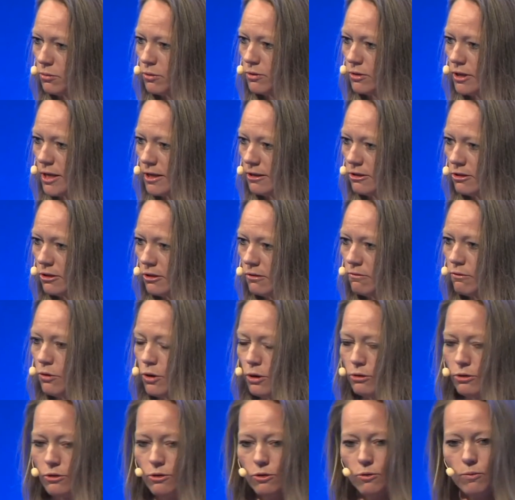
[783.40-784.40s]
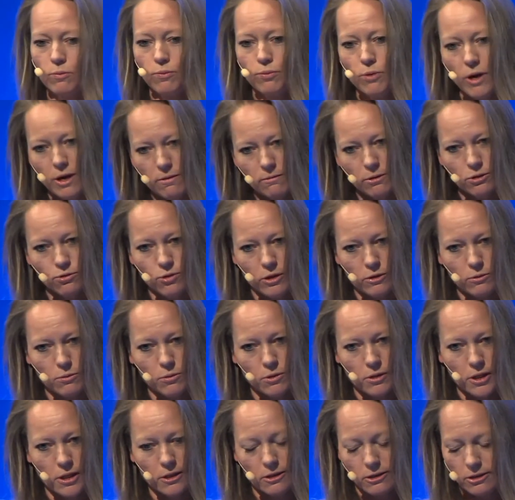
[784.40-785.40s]
transportation versus private
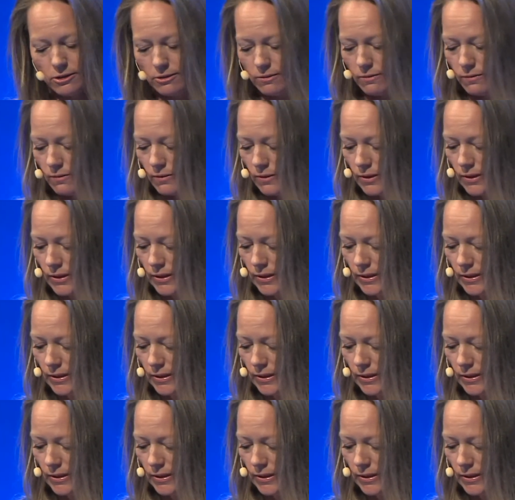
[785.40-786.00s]
transportation.